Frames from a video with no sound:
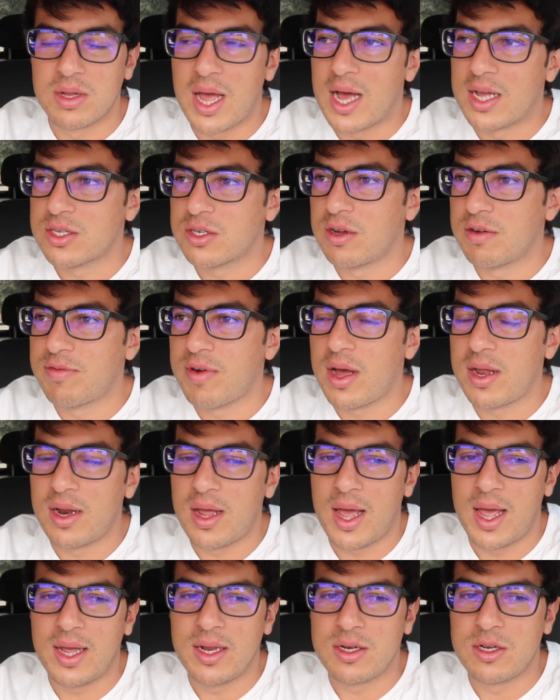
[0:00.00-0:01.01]
Ask your friend,
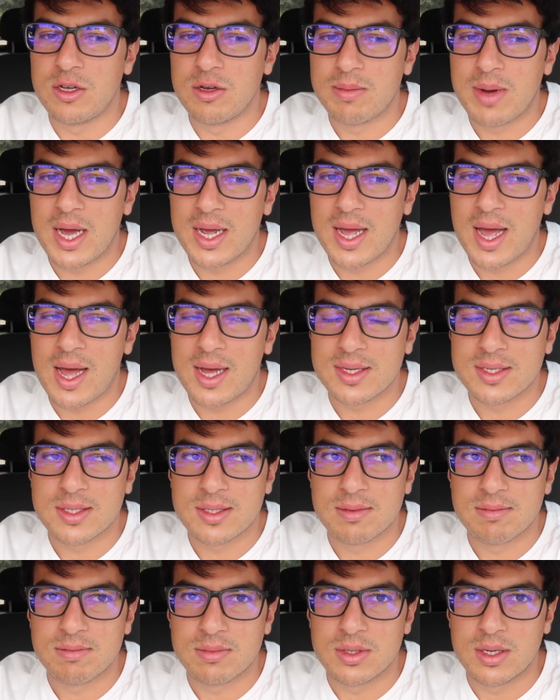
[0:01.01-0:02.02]
hey, do you buy
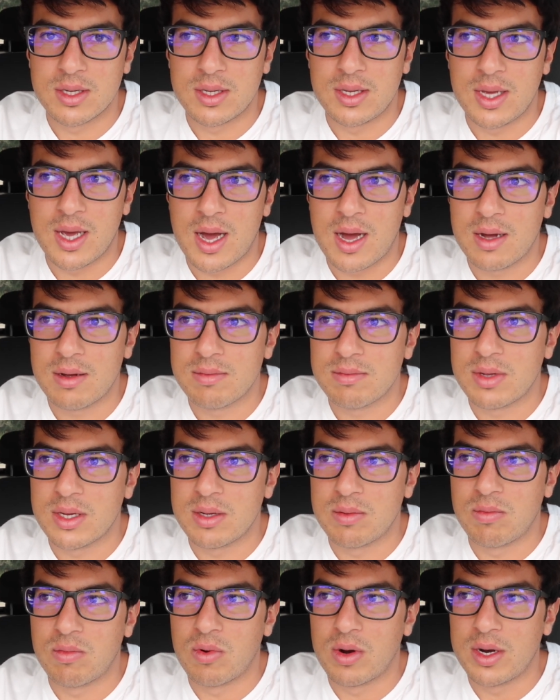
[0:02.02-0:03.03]
gas? Like, yeah.
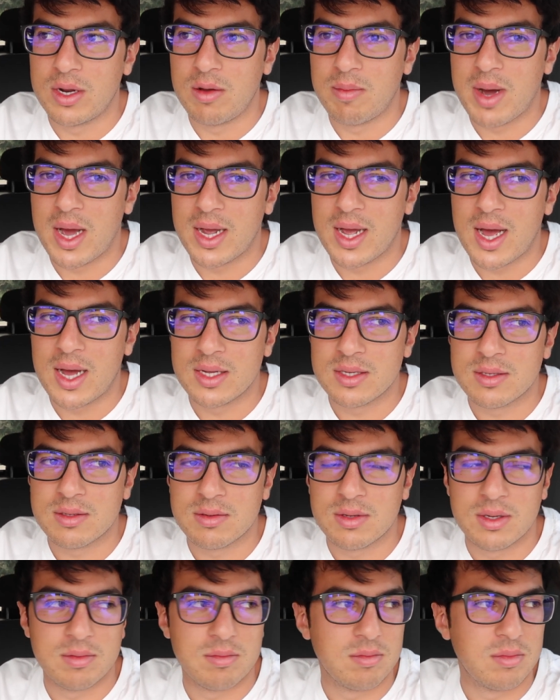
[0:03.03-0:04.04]
Like, where do you buy gas?
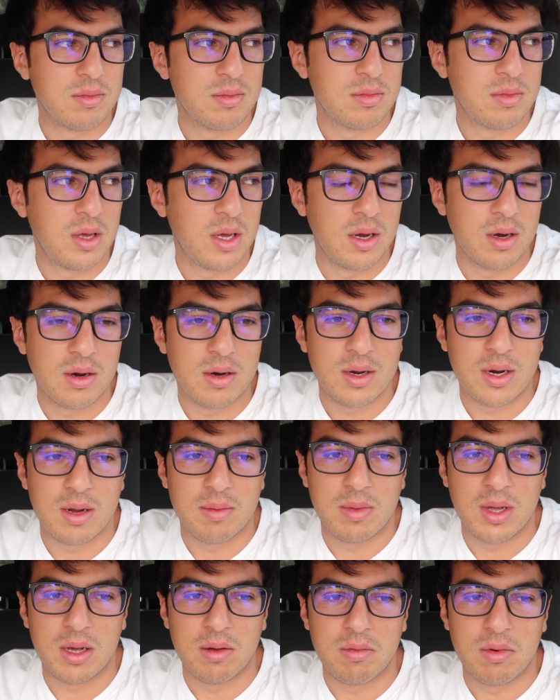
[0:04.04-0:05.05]
Like, here. And
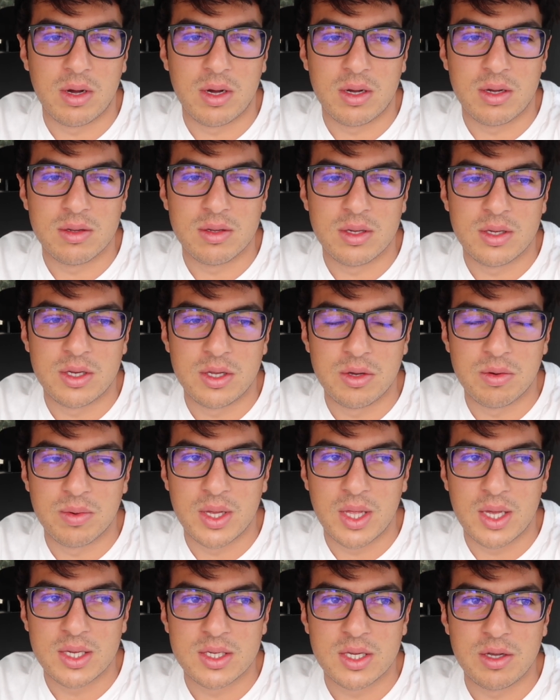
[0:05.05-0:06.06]
I'm like, well, do you
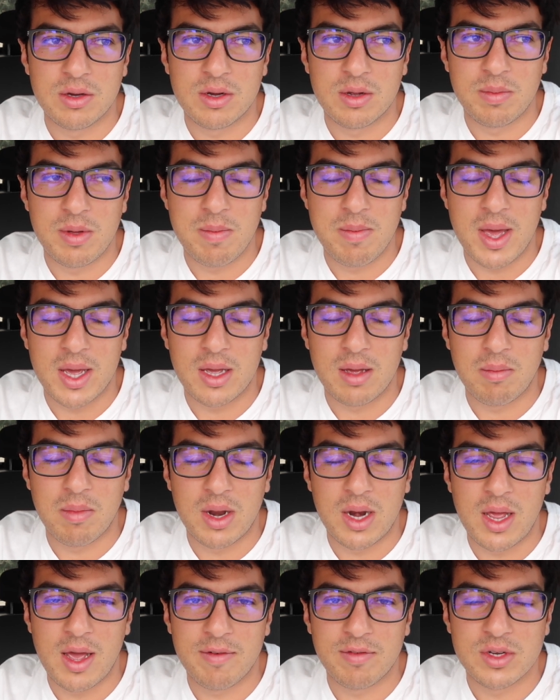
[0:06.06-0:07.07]
realize that you could be making
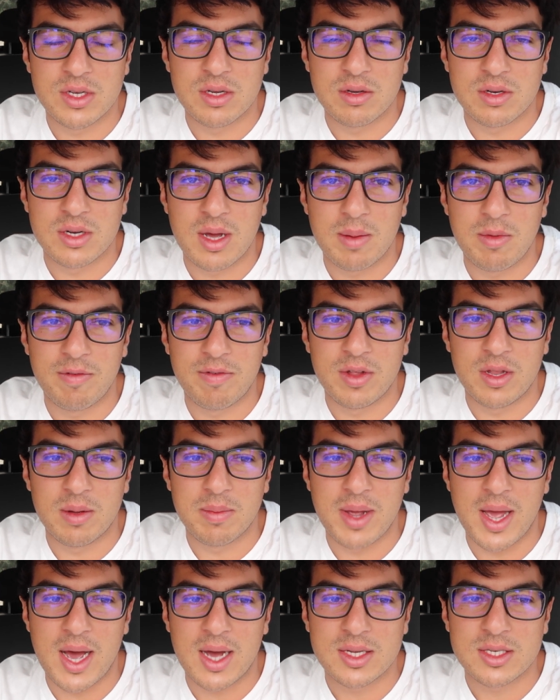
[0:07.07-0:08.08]
money every single time you fill
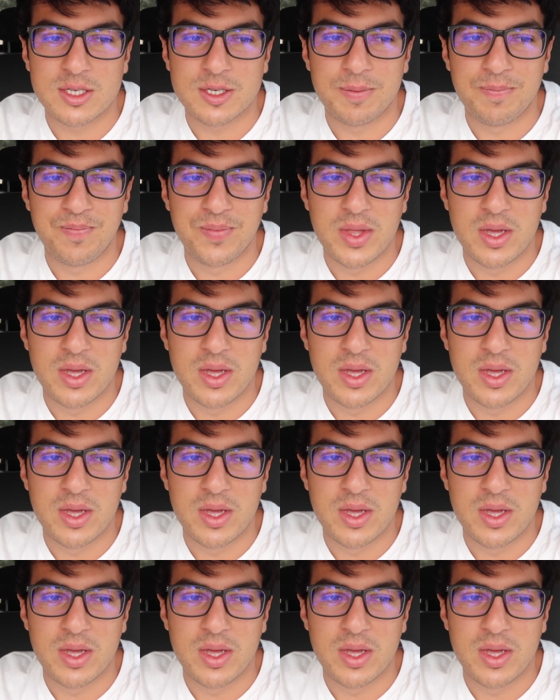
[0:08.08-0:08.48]
up gas?